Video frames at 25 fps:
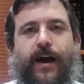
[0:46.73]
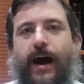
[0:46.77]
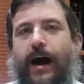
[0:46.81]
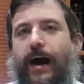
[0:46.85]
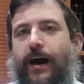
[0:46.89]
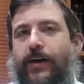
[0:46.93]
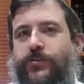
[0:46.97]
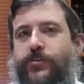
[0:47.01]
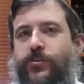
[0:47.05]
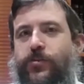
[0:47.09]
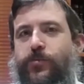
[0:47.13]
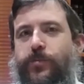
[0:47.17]

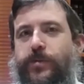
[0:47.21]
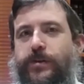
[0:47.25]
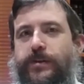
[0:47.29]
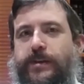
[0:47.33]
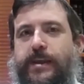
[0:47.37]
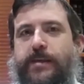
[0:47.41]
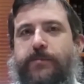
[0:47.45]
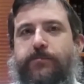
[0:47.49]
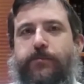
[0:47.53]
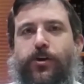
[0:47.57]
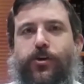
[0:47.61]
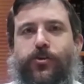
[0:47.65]

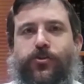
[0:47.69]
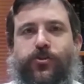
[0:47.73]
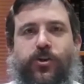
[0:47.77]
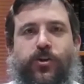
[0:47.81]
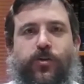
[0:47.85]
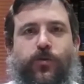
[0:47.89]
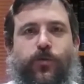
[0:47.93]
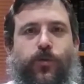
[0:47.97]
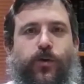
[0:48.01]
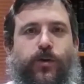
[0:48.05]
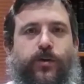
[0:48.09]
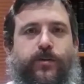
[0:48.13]
Ultimately,
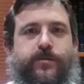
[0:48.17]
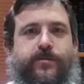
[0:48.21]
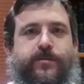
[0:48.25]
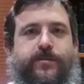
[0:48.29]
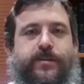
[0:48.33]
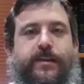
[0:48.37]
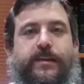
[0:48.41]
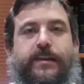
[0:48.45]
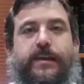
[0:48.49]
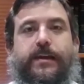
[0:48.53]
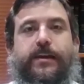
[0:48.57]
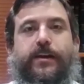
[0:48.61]
Moshe was
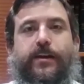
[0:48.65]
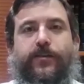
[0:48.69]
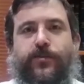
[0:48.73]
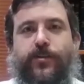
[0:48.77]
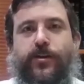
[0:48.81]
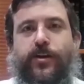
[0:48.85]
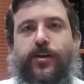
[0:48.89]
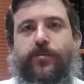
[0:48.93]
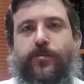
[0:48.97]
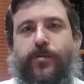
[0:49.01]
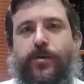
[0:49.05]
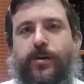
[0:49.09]
the leader of
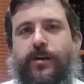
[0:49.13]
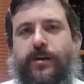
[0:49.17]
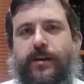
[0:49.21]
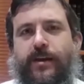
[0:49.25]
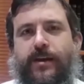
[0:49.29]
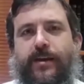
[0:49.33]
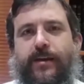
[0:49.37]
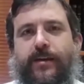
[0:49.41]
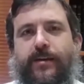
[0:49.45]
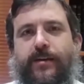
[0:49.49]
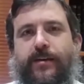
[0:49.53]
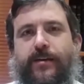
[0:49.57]
the community.